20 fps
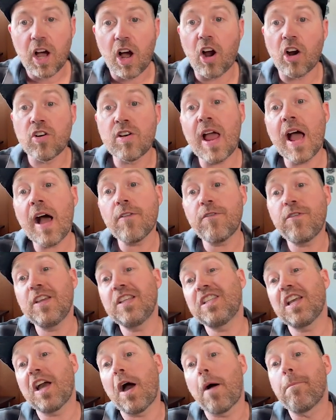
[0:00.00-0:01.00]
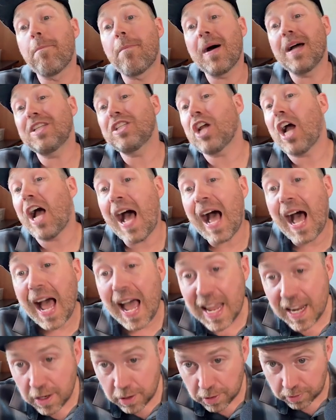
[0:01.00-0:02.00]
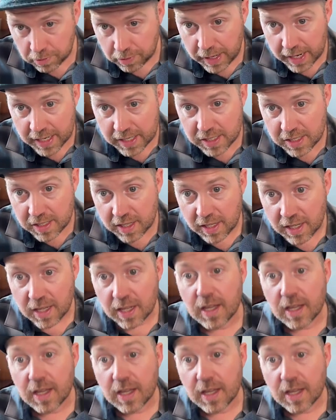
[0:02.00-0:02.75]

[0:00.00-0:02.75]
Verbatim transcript: are now facing a much higher risk